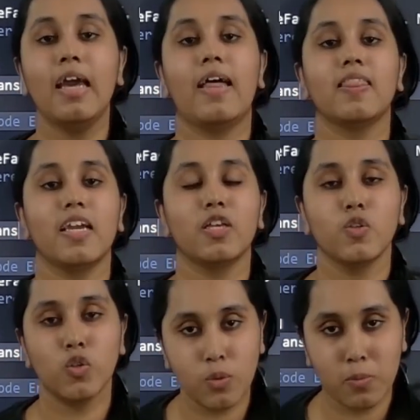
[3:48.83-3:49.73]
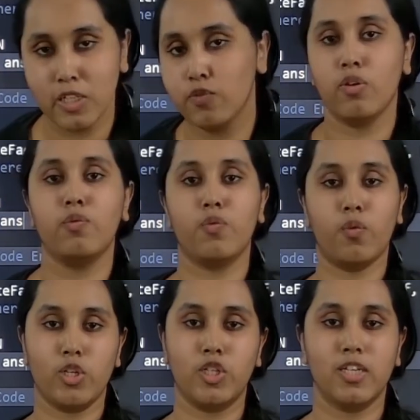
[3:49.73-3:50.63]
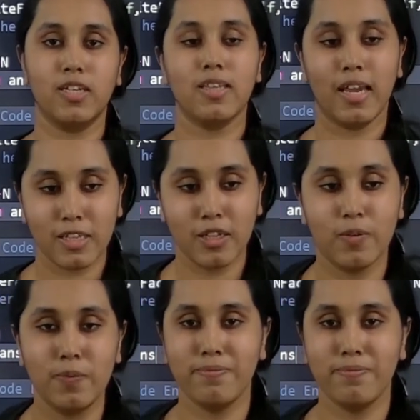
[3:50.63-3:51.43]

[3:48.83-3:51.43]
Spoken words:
and thank you so much for watching it. Thank you.